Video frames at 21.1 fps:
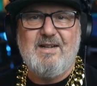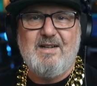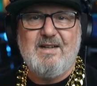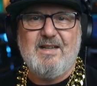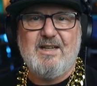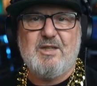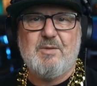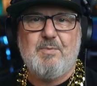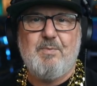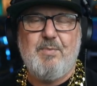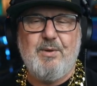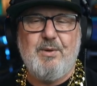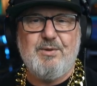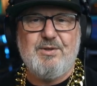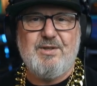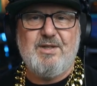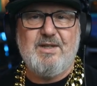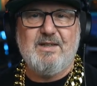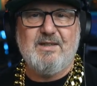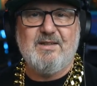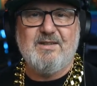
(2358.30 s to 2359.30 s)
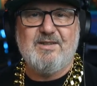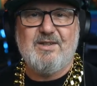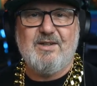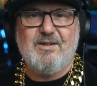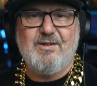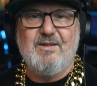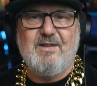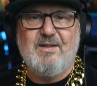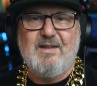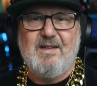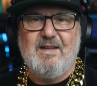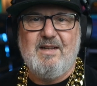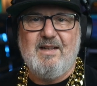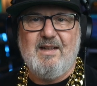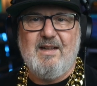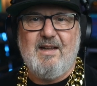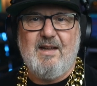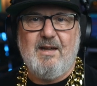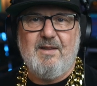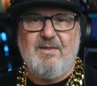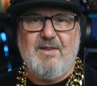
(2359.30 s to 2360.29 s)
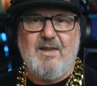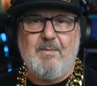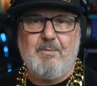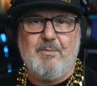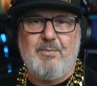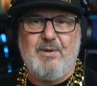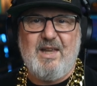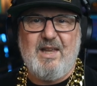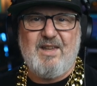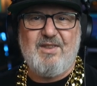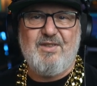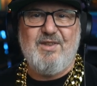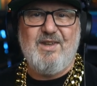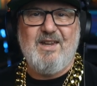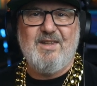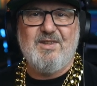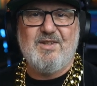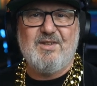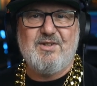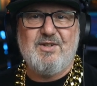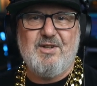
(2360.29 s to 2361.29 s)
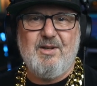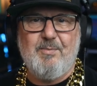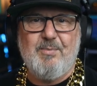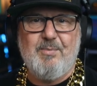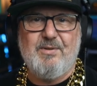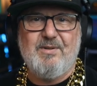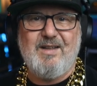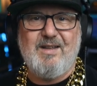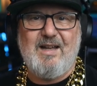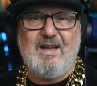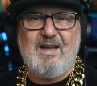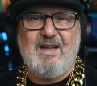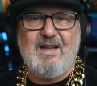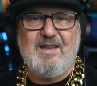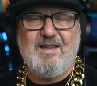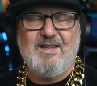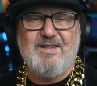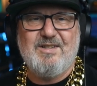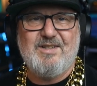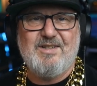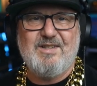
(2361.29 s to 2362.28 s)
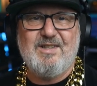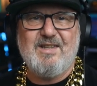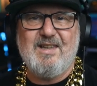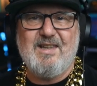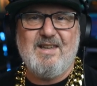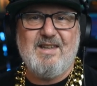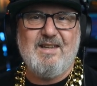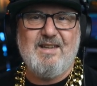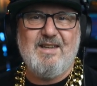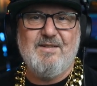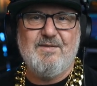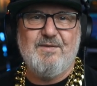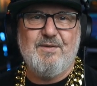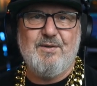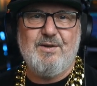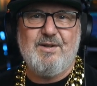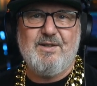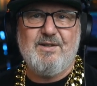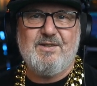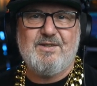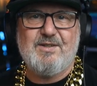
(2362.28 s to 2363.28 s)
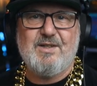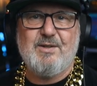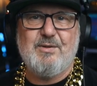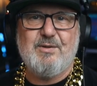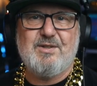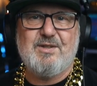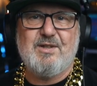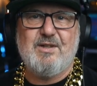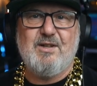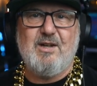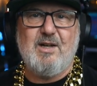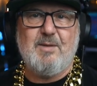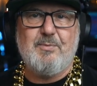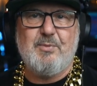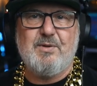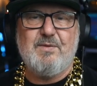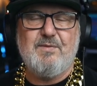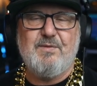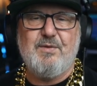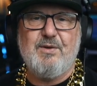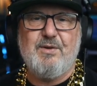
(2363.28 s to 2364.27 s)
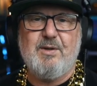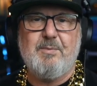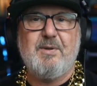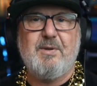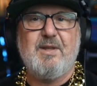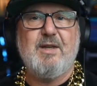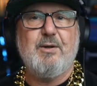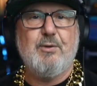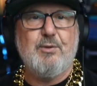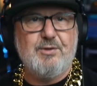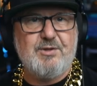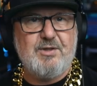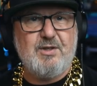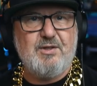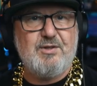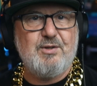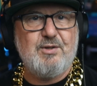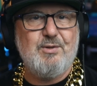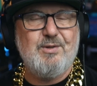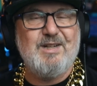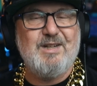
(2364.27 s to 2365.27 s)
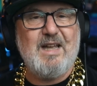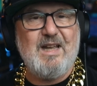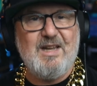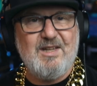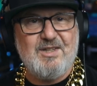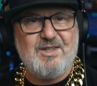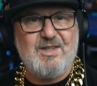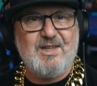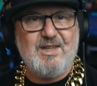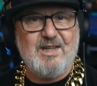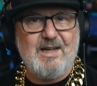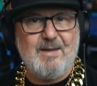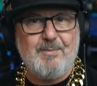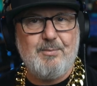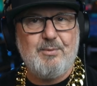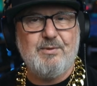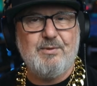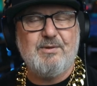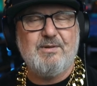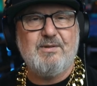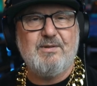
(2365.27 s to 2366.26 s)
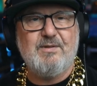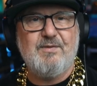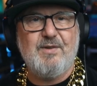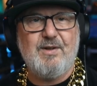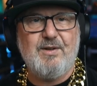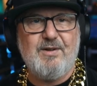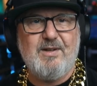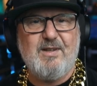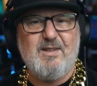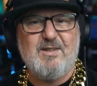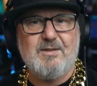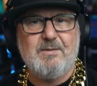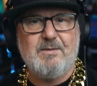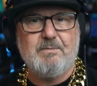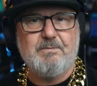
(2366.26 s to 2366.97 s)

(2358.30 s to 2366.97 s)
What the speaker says: it's built in. So that black thing at the top is the inverter, so it's a hybrid inverter, but they also do an AC coupled variant,